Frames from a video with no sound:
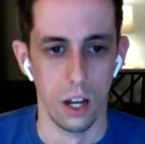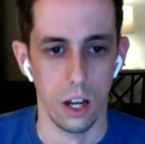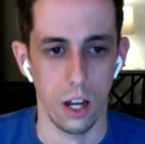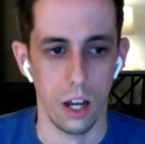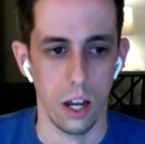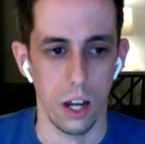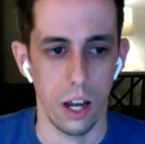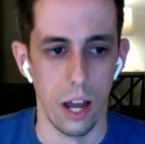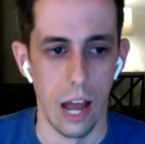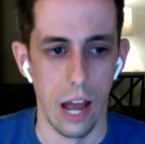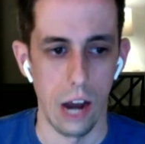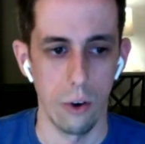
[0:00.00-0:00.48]

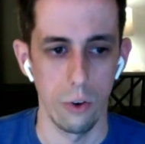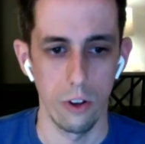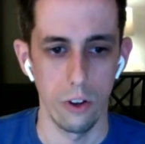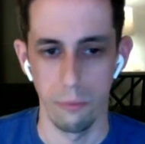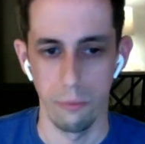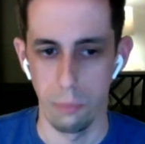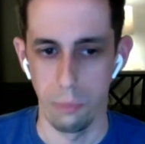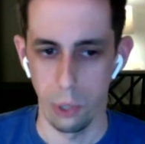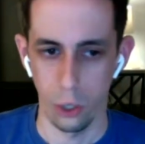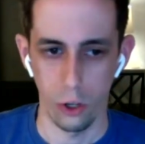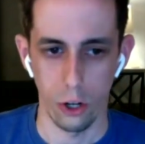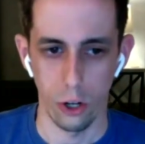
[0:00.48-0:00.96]
how we
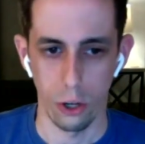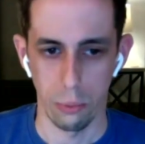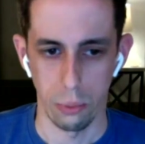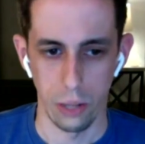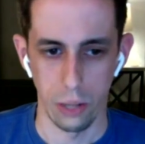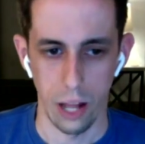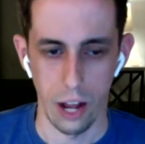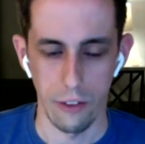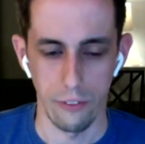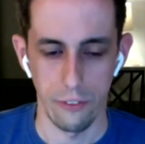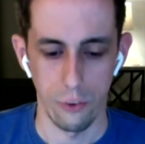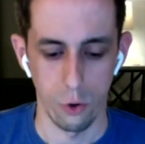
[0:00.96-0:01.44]
build our
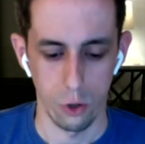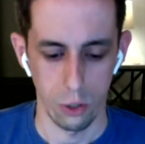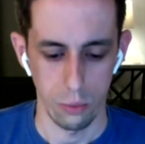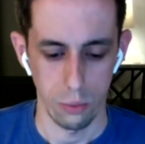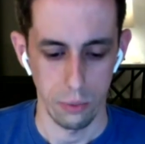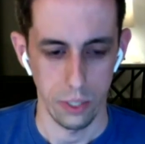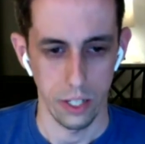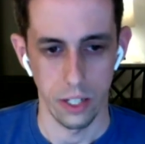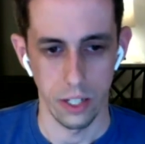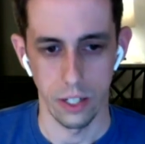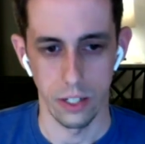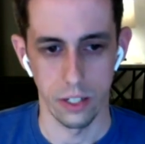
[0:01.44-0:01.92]
platform
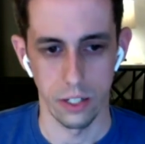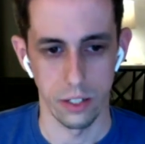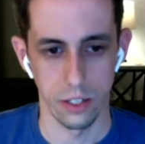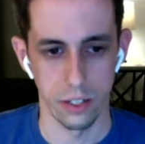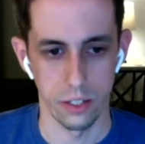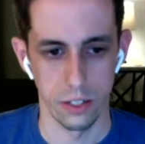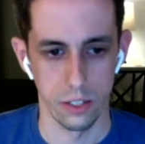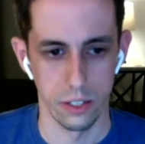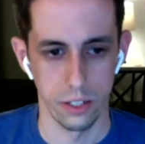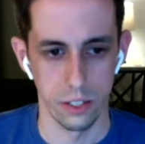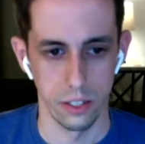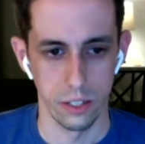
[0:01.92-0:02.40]

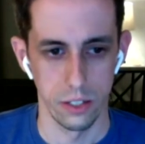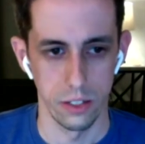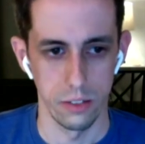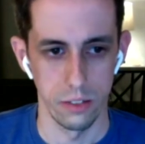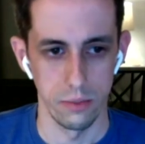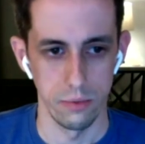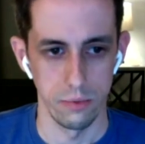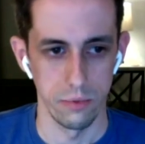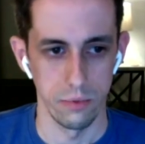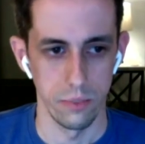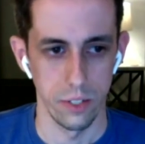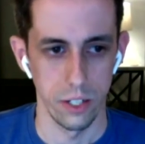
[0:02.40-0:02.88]
is,
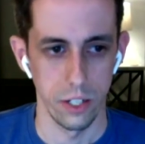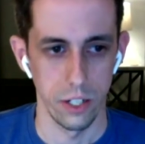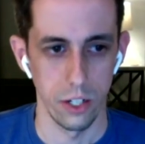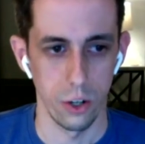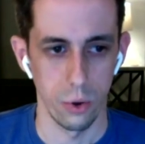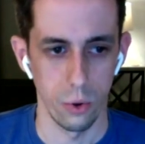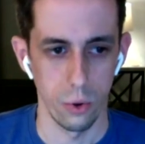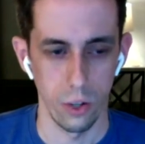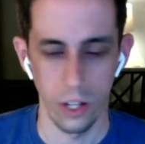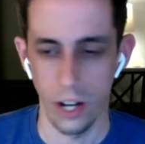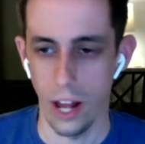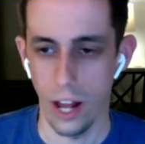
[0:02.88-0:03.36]
you
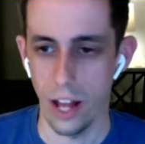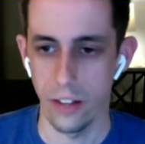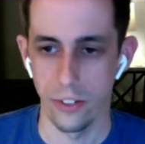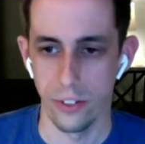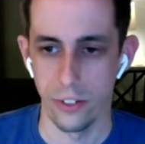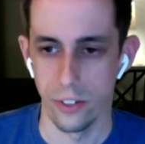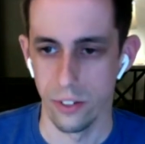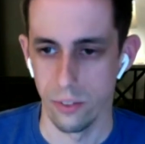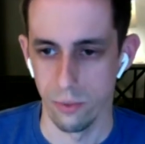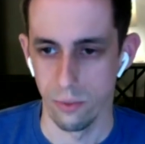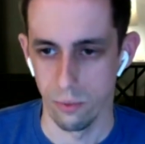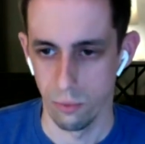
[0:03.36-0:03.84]
know, it
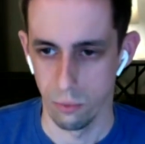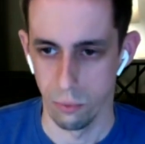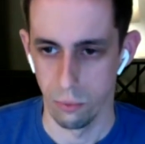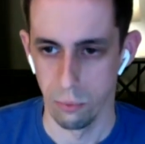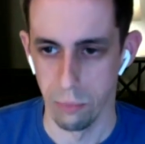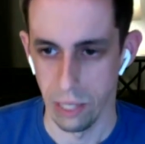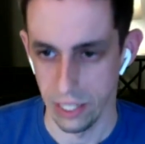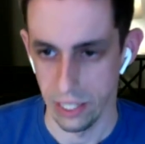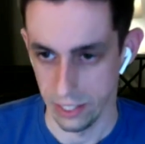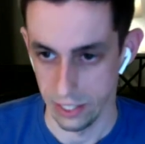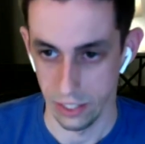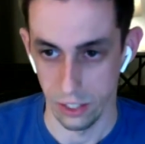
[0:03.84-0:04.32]
has
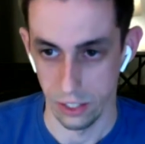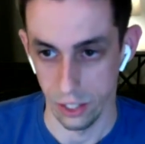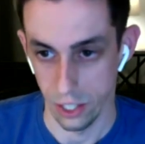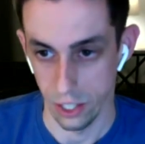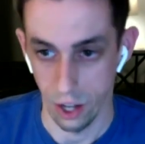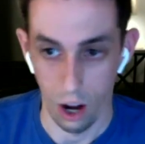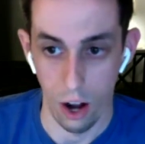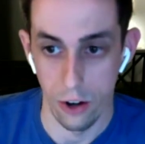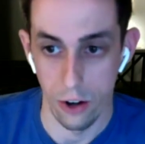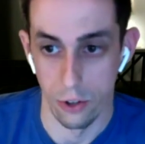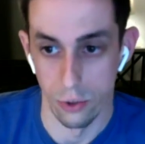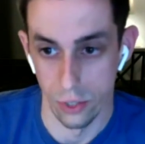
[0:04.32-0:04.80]
basically
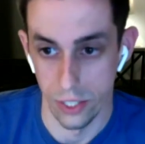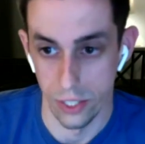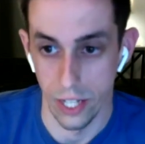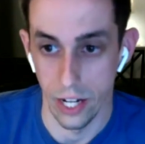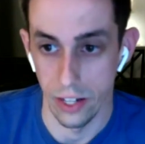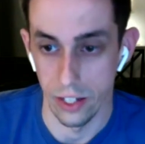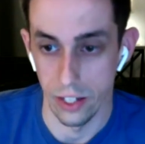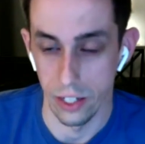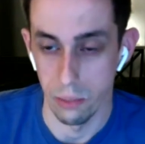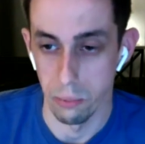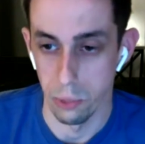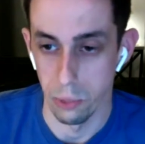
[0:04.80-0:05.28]
auto
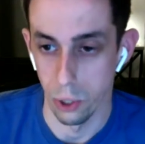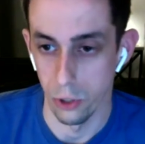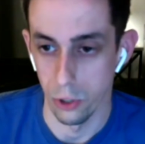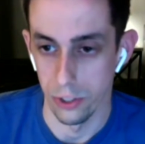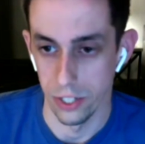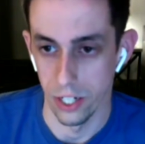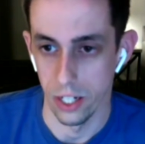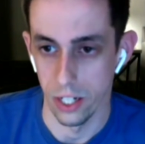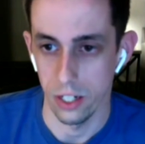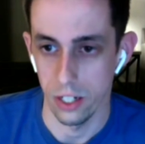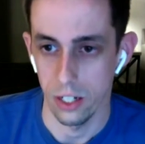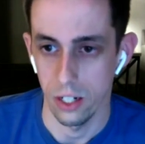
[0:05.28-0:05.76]
scaling built
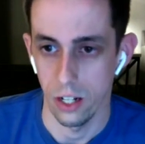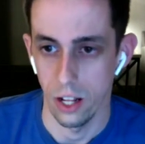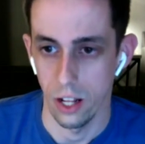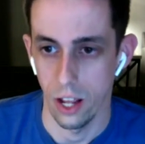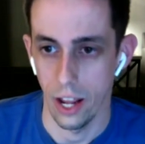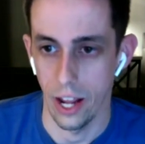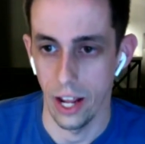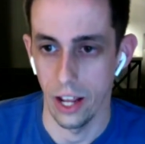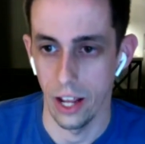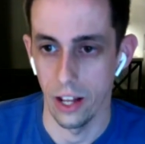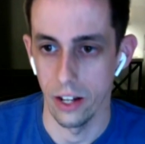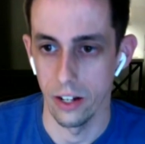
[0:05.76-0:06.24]
in,
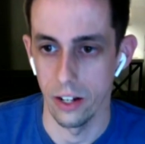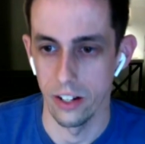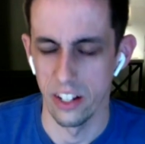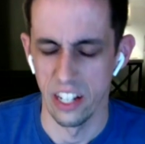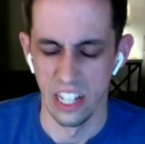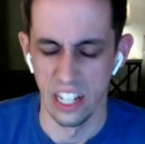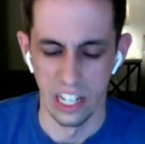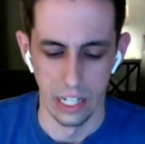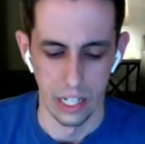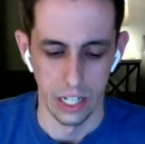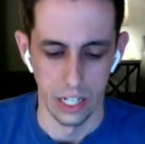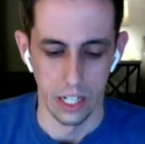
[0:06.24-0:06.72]
and
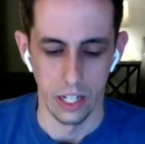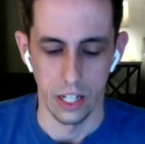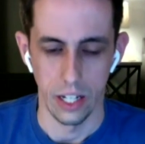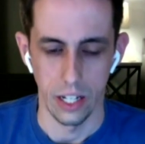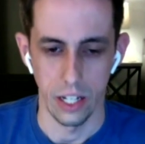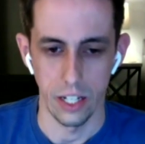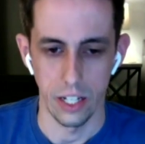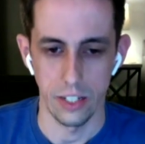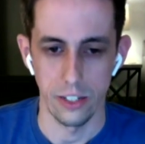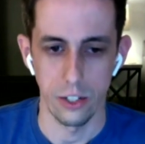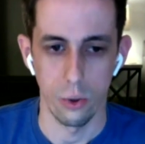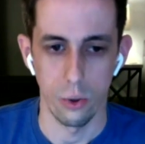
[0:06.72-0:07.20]

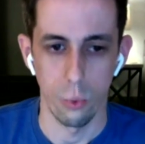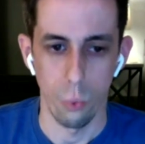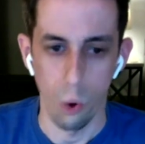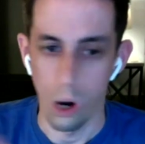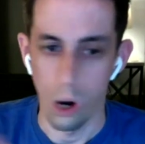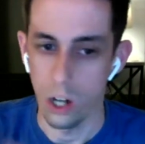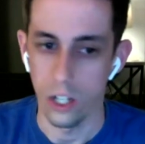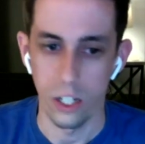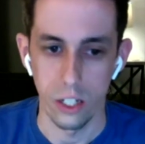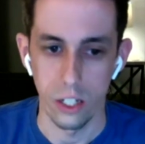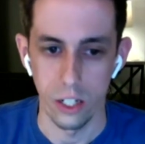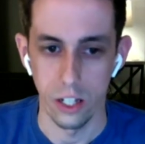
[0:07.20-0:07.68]
it's a
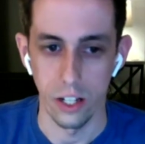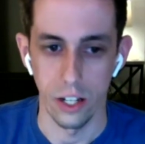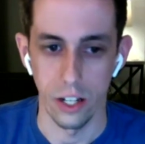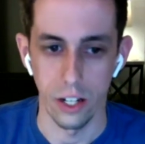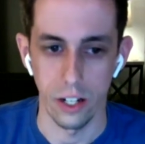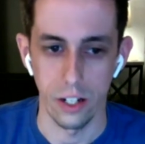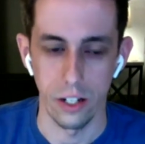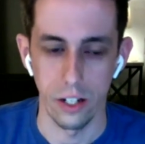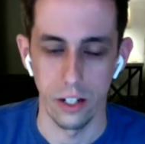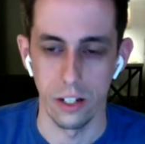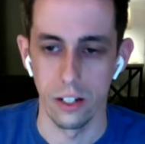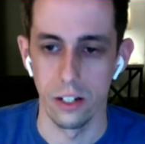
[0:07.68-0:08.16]
one
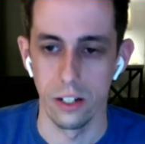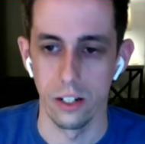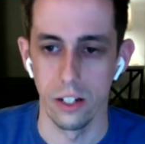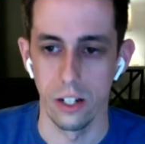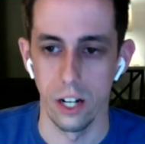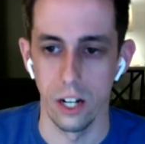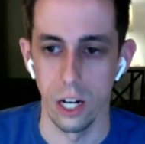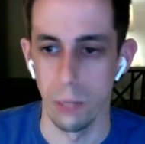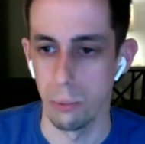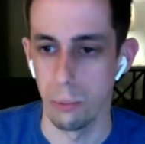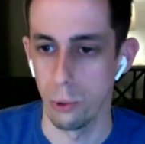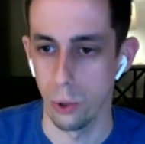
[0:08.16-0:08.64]
click
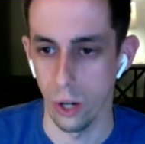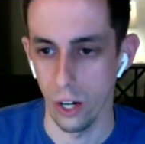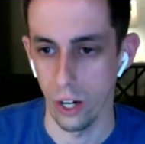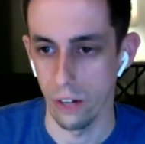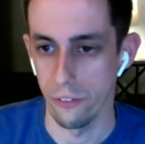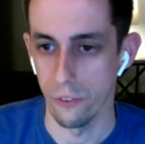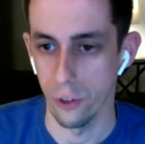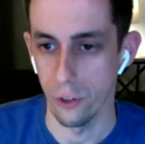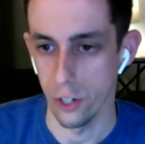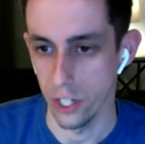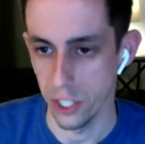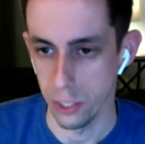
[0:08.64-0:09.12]
upgrade
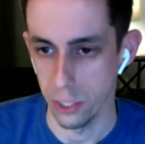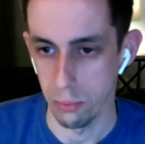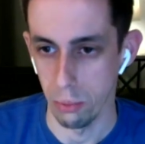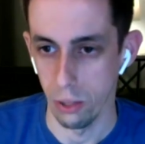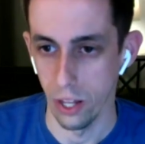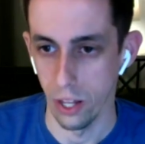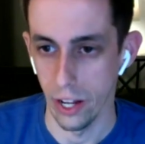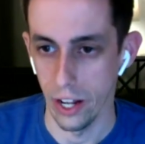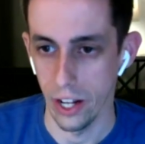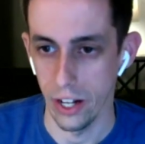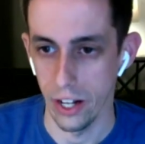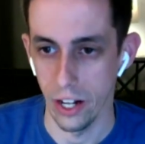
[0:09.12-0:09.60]
for each
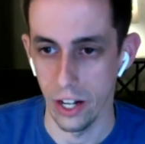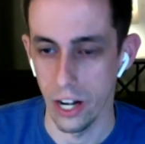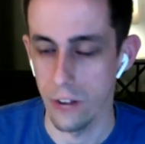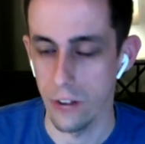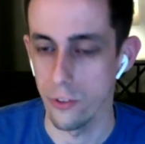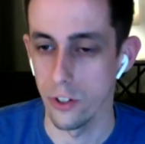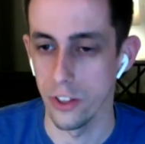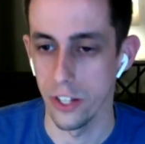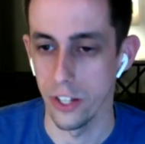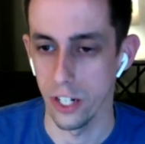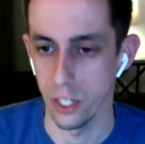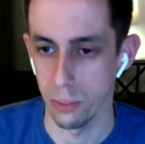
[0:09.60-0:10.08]
plan, and
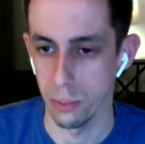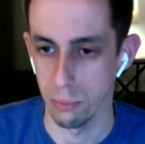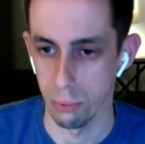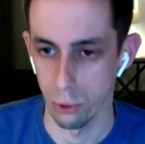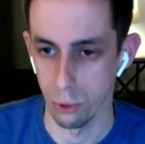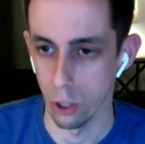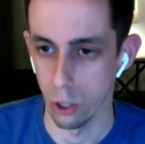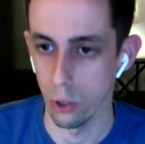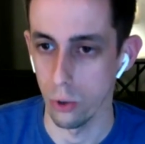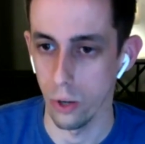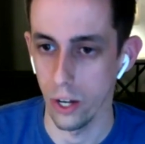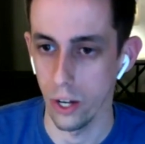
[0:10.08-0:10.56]
everything's
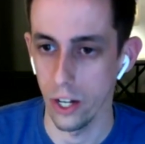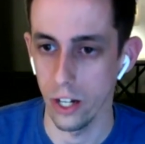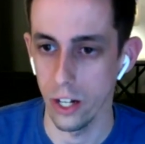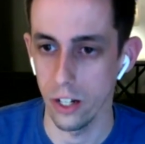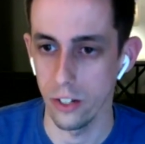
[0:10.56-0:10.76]
prorated.